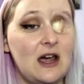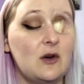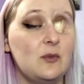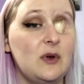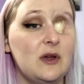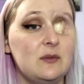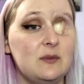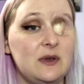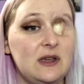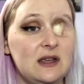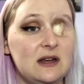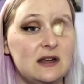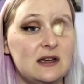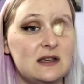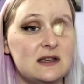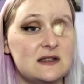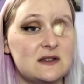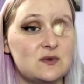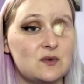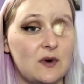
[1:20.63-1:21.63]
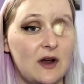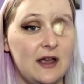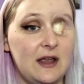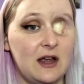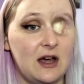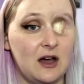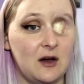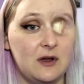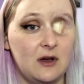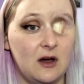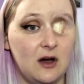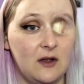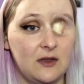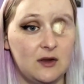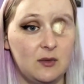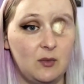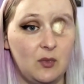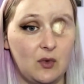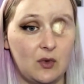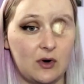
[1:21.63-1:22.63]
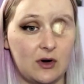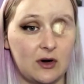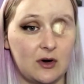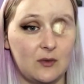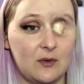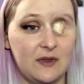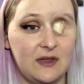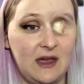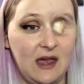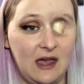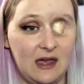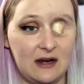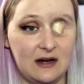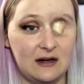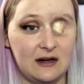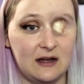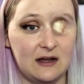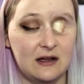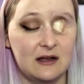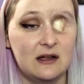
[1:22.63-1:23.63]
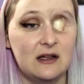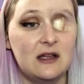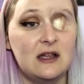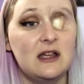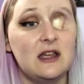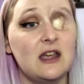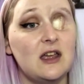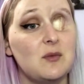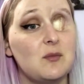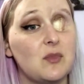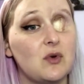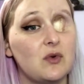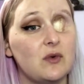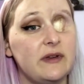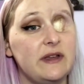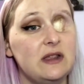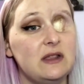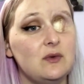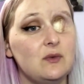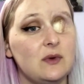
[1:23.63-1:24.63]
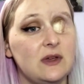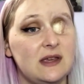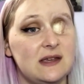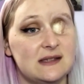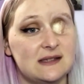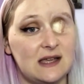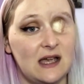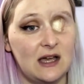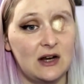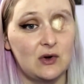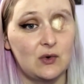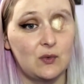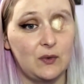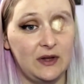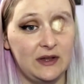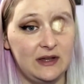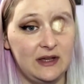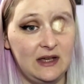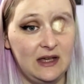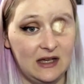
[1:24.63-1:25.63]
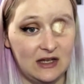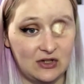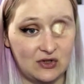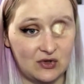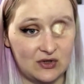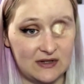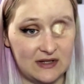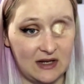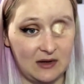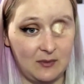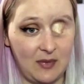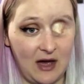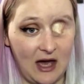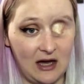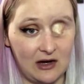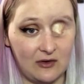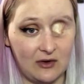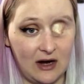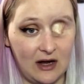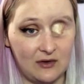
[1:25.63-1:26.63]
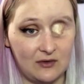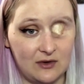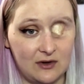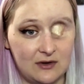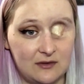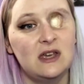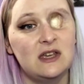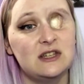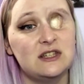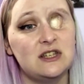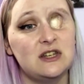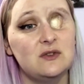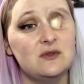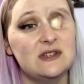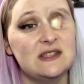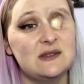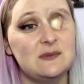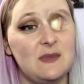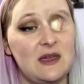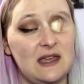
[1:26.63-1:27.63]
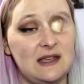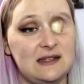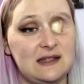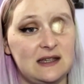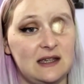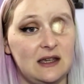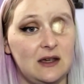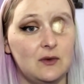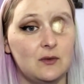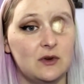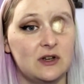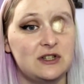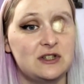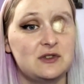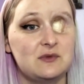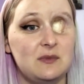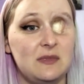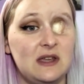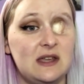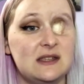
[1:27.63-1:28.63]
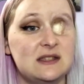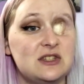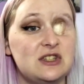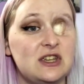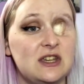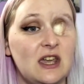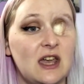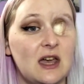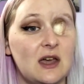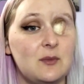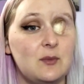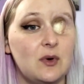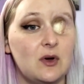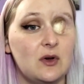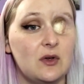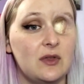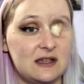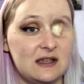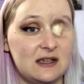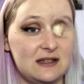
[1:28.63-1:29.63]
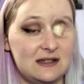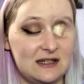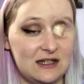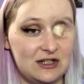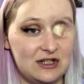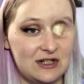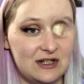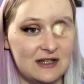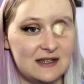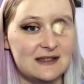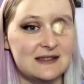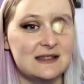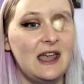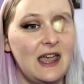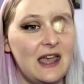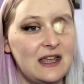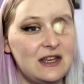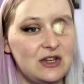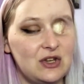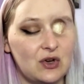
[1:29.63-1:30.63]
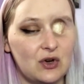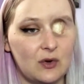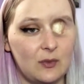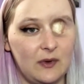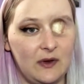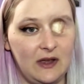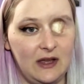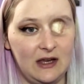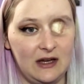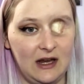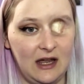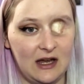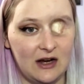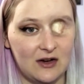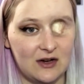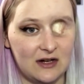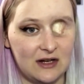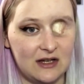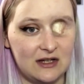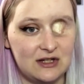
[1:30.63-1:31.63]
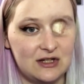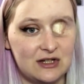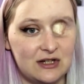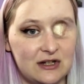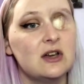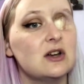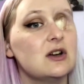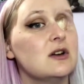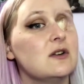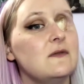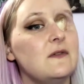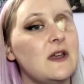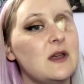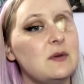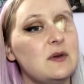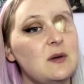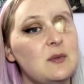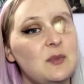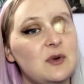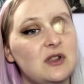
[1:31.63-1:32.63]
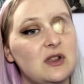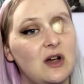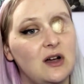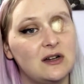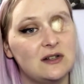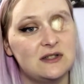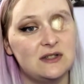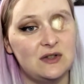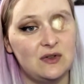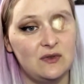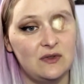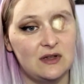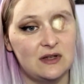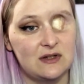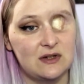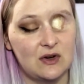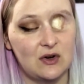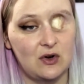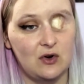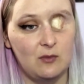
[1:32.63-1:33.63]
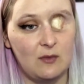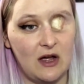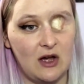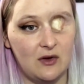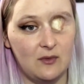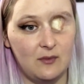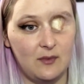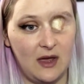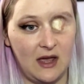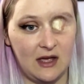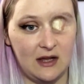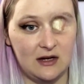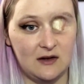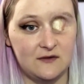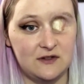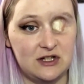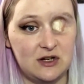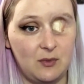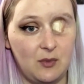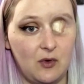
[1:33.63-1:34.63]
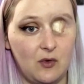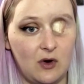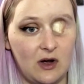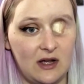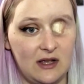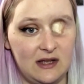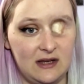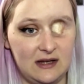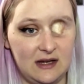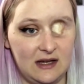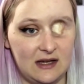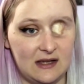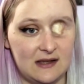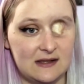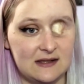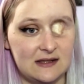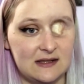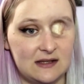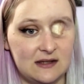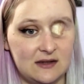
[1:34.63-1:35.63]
Pembina is right up on the border with Canada, and Marie Louise had a really interesting background. She was Métis, which means she had both Indigenous and European heritage. Her family belonged to the Turtle Mountain Band of Chippewa Indians.